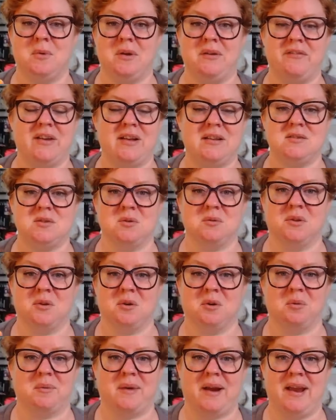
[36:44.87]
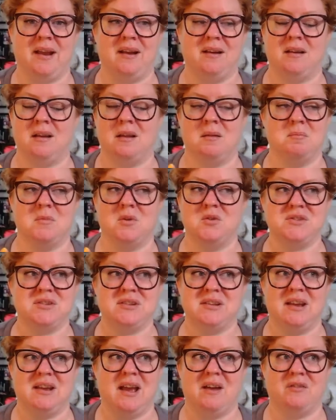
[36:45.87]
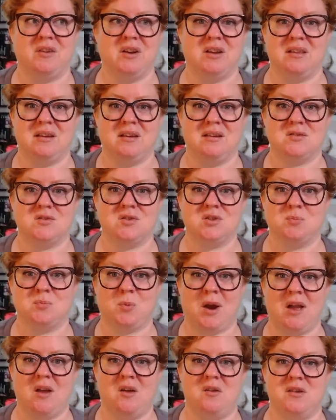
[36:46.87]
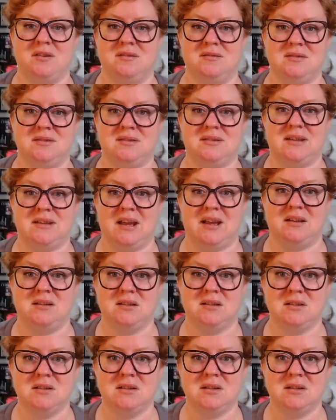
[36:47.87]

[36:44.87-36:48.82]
we've had so little rain that mostly everything is just brown and dead.